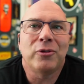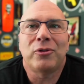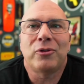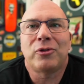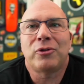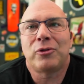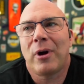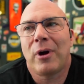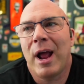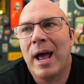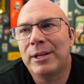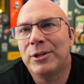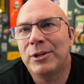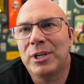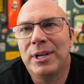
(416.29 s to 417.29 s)

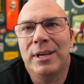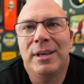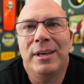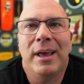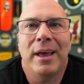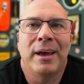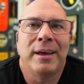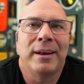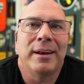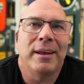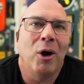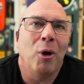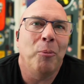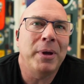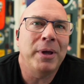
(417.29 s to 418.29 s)
strategy and
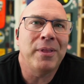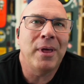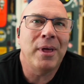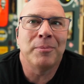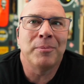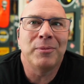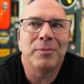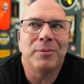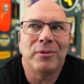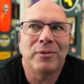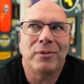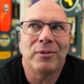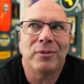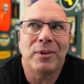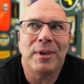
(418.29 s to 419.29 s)
helping them
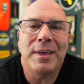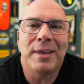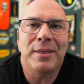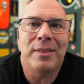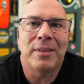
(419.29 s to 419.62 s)
see